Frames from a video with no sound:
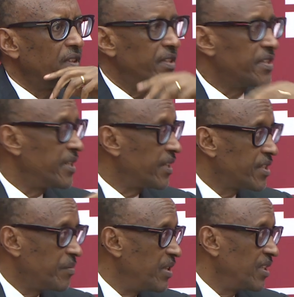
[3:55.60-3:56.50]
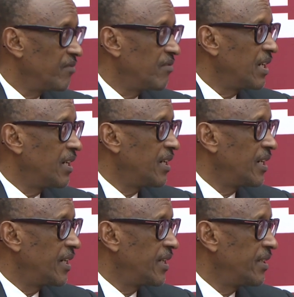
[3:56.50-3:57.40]
stakes being very
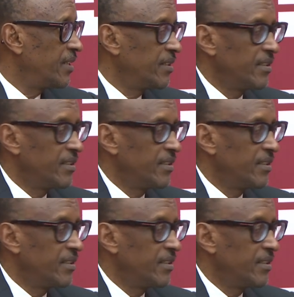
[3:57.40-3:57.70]
high.